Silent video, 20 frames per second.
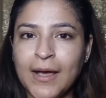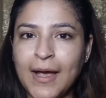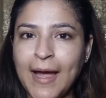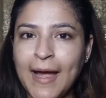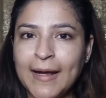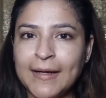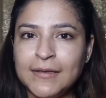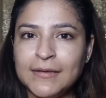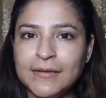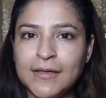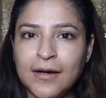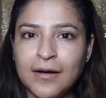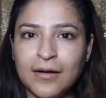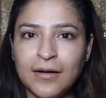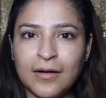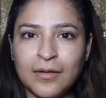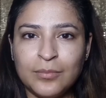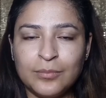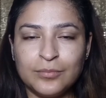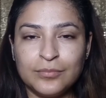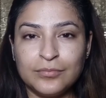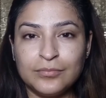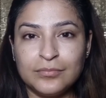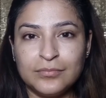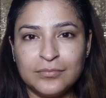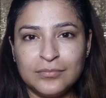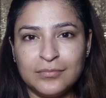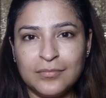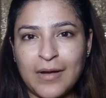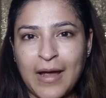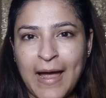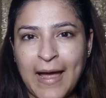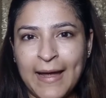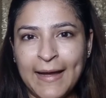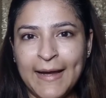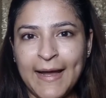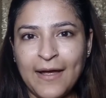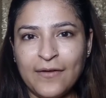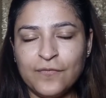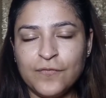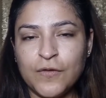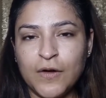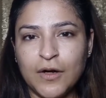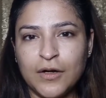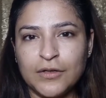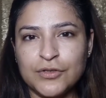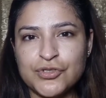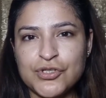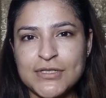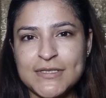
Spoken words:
And I have